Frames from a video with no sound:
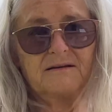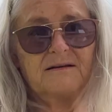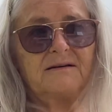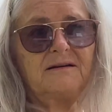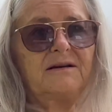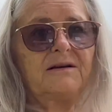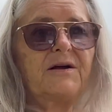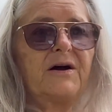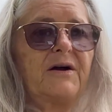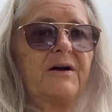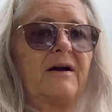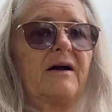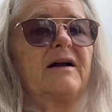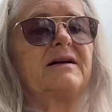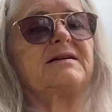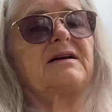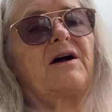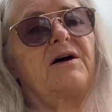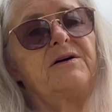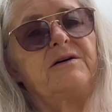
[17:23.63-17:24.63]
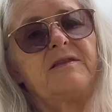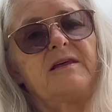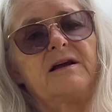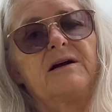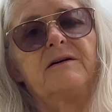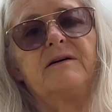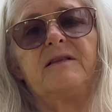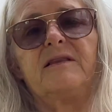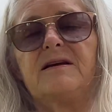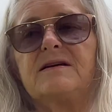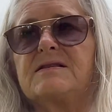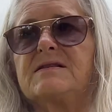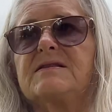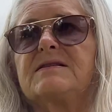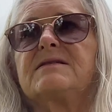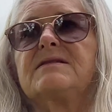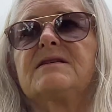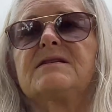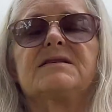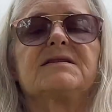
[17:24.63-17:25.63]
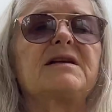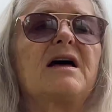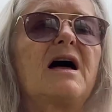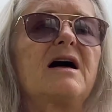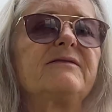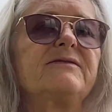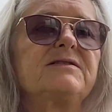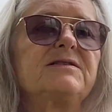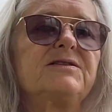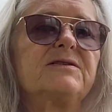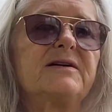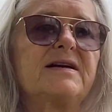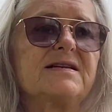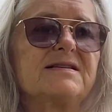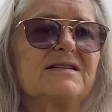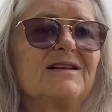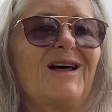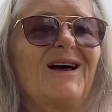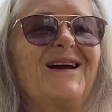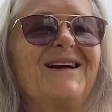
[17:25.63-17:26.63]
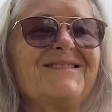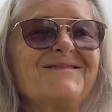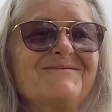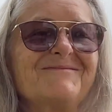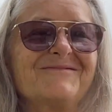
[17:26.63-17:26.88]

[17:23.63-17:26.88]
I go there, and the staff are dressed like